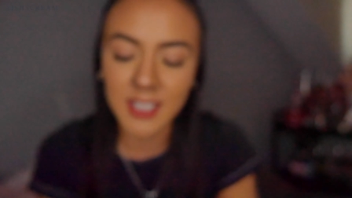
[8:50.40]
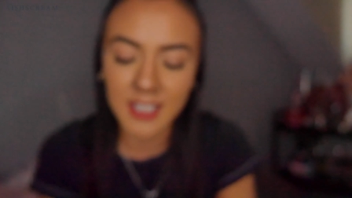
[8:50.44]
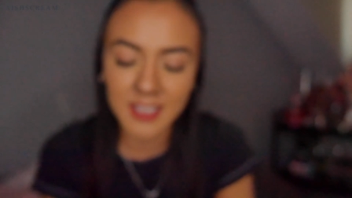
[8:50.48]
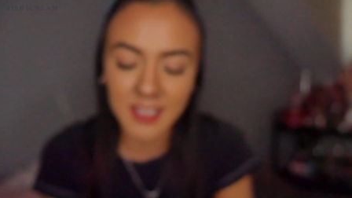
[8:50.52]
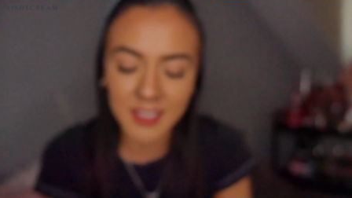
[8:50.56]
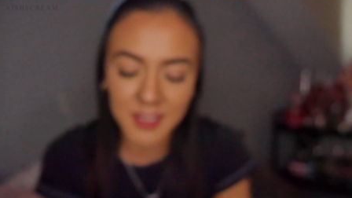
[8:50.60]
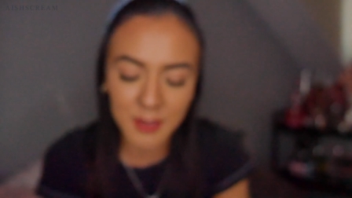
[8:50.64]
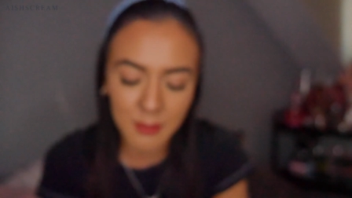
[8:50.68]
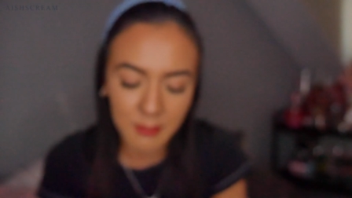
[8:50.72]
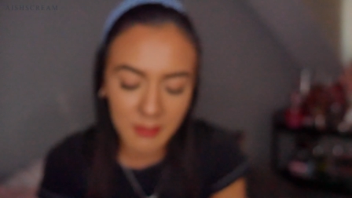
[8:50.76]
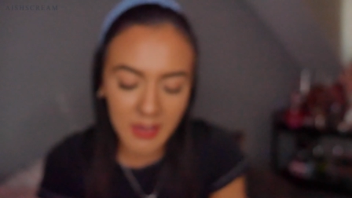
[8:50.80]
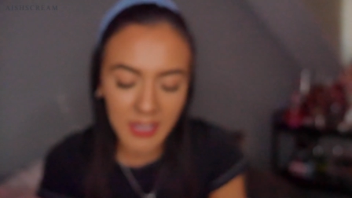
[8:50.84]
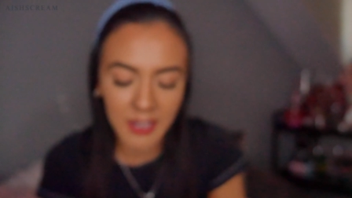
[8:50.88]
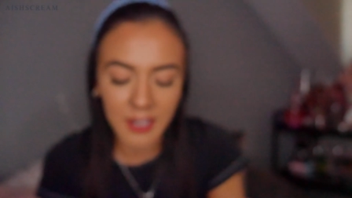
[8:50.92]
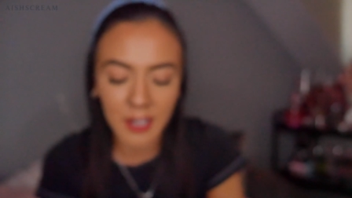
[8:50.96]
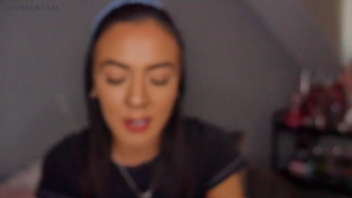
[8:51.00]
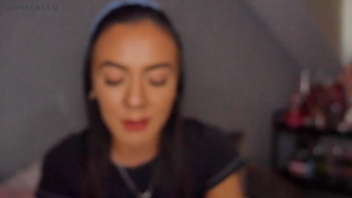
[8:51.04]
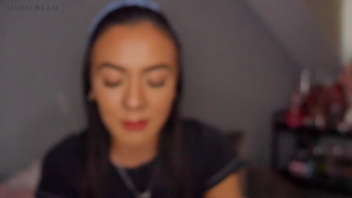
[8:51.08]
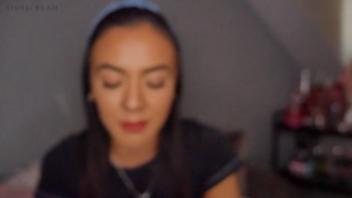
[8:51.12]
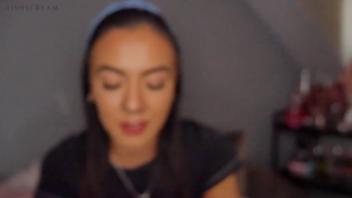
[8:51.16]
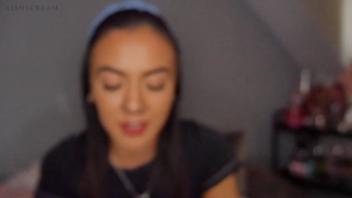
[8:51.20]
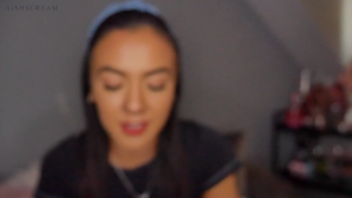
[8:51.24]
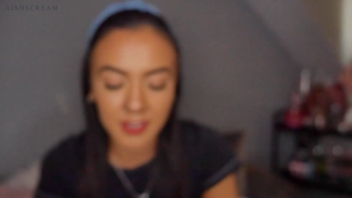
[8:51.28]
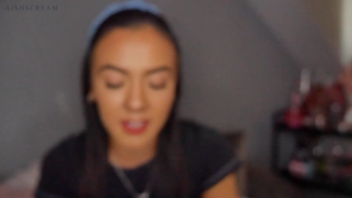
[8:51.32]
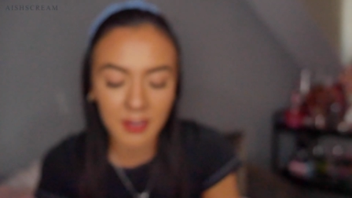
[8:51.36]
That doesn't make
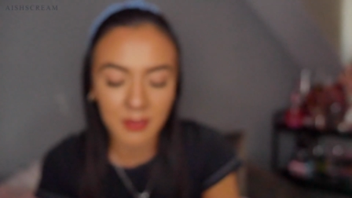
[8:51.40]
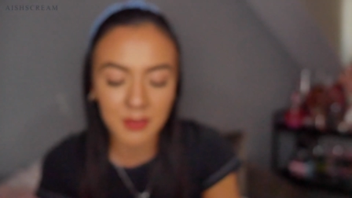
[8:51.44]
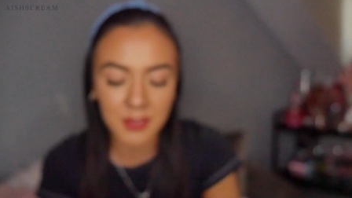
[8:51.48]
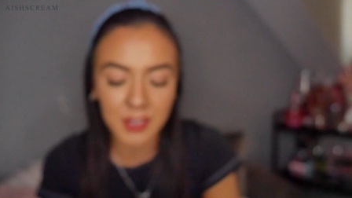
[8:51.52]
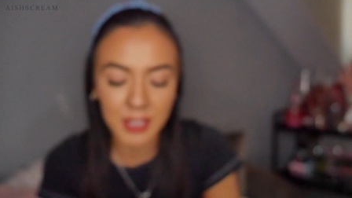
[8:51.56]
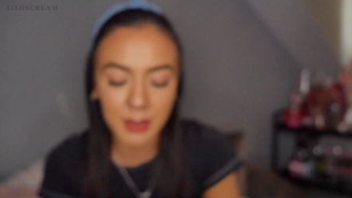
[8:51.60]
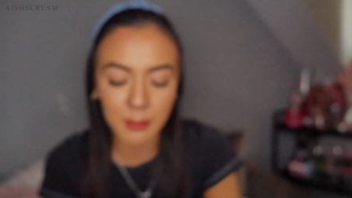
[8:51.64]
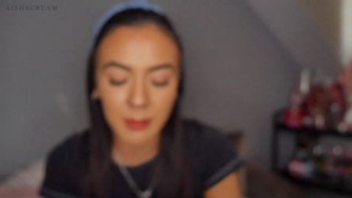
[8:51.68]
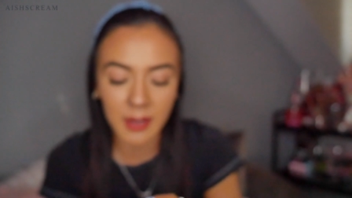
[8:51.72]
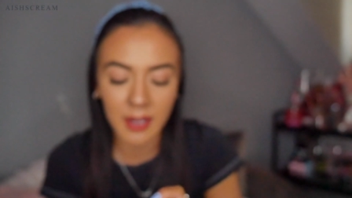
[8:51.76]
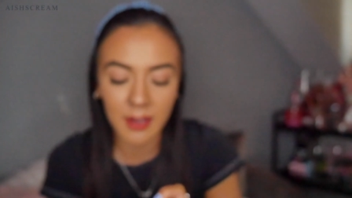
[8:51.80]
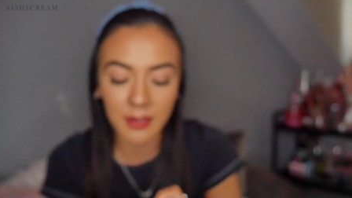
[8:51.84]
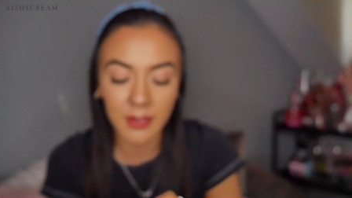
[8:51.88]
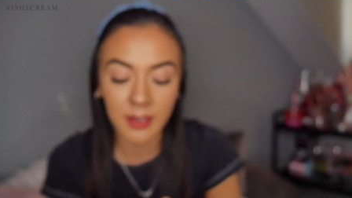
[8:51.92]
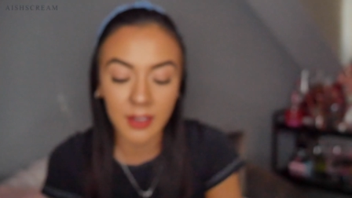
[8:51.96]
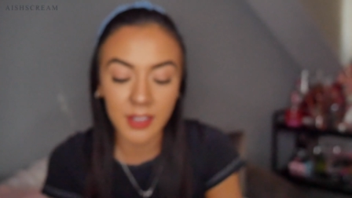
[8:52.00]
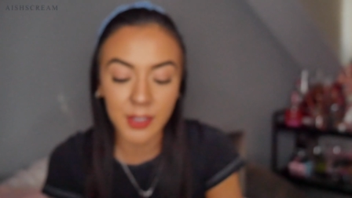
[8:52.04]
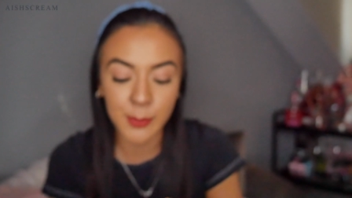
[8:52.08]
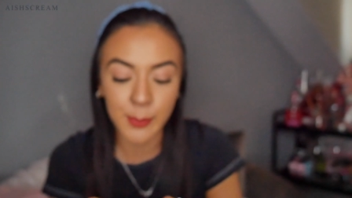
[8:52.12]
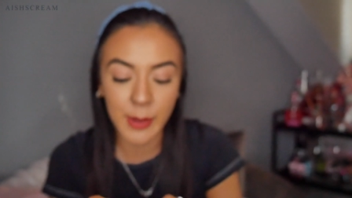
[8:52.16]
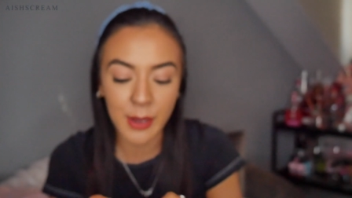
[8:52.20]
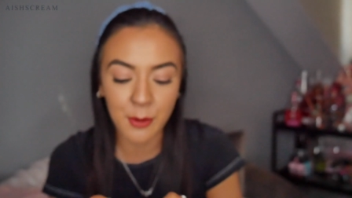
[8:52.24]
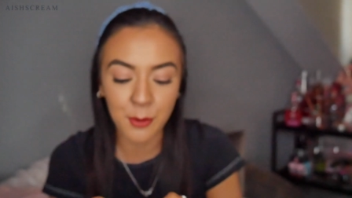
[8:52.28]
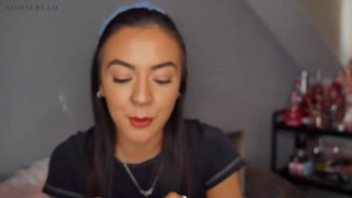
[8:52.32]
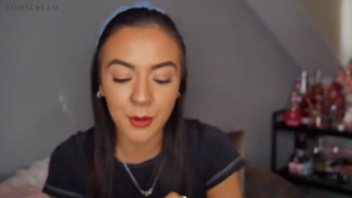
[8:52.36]
up for the £17 that I
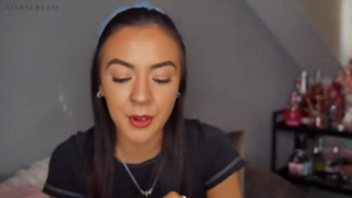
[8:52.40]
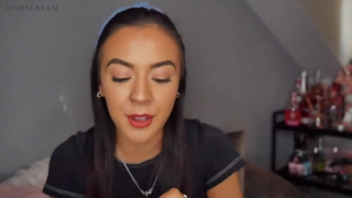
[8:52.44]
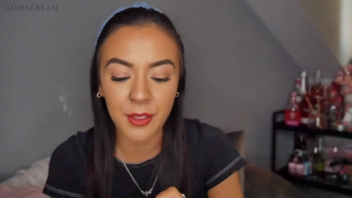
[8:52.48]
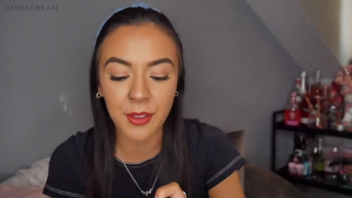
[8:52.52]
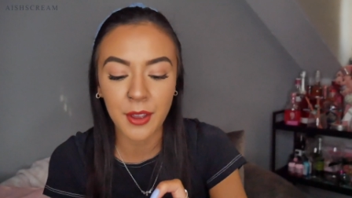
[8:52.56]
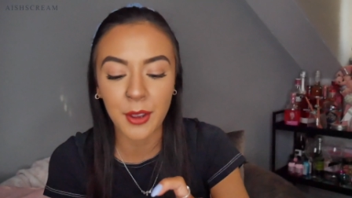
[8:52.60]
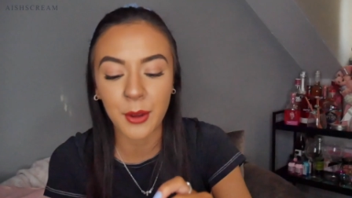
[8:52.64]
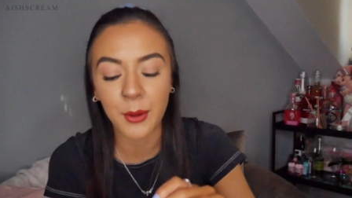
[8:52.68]
spent on it though.